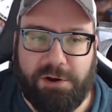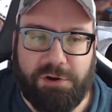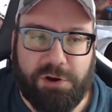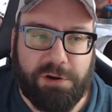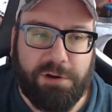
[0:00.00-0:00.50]

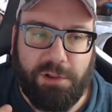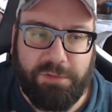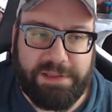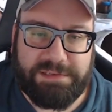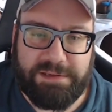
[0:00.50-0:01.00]

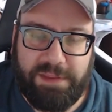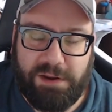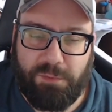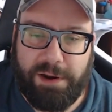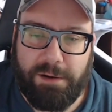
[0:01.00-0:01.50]
underclothing and stuff that
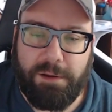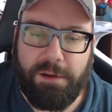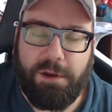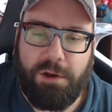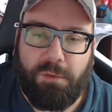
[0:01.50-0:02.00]
I wear
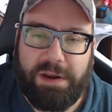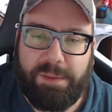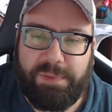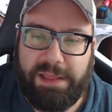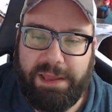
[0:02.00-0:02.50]
when I
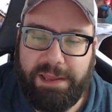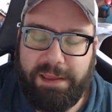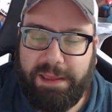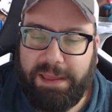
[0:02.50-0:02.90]
play.